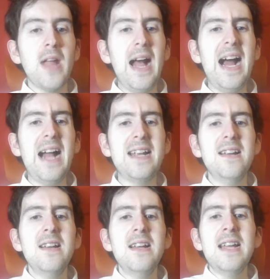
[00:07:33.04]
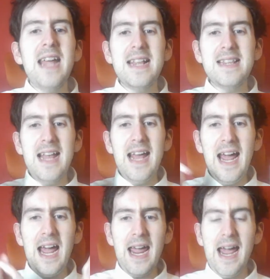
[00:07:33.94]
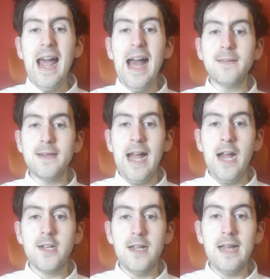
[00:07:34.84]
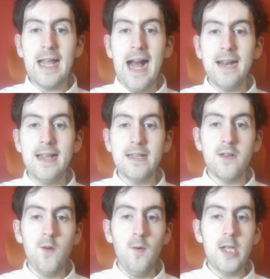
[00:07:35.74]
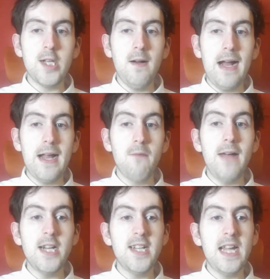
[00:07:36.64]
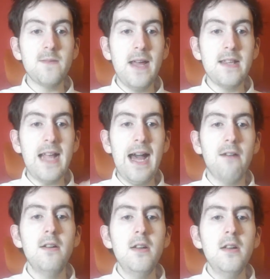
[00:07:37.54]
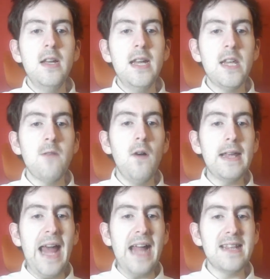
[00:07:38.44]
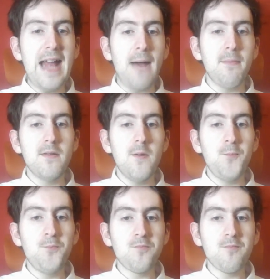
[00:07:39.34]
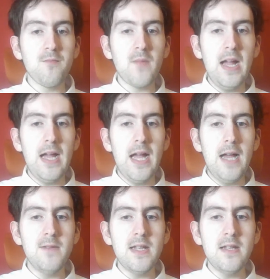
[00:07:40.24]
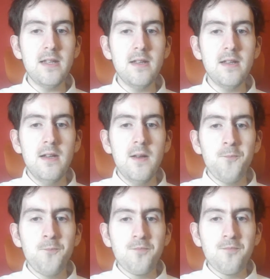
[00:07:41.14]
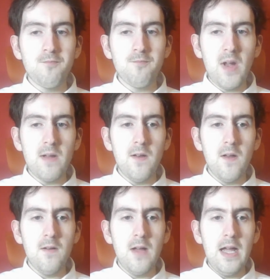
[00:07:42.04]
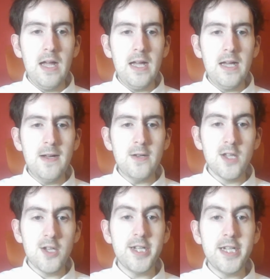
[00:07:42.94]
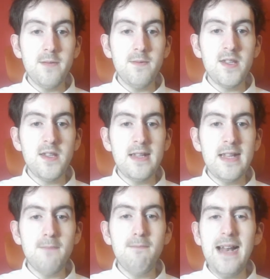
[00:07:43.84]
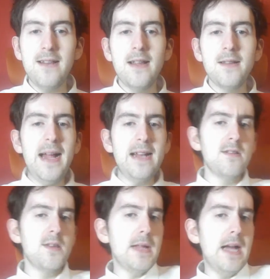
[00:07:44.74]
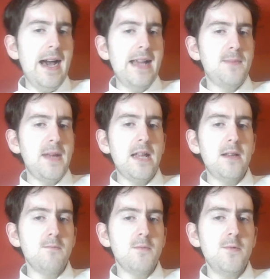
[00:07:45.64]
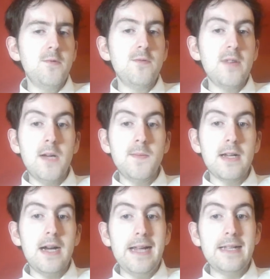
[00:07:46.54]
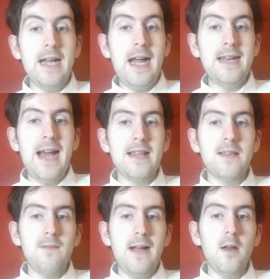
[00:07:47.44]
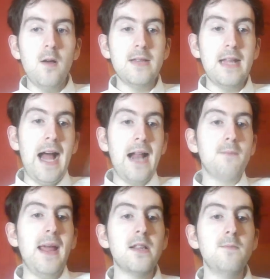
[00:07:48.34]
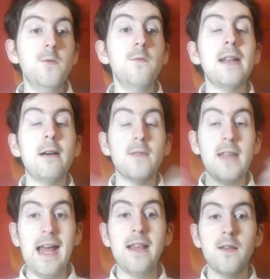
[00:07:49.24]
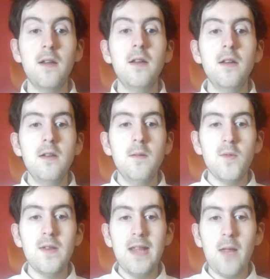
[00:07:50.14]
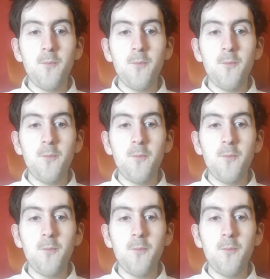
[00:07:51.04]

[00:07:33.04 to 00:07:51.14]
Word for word: And it's here at the reception that Katniss has to talk to Johanna, where she explains how he will get to the capital and join the troops. There's a medical supplies being moved overnight, and that's when obviously Katniss makes the move and obviously gets. We'll see.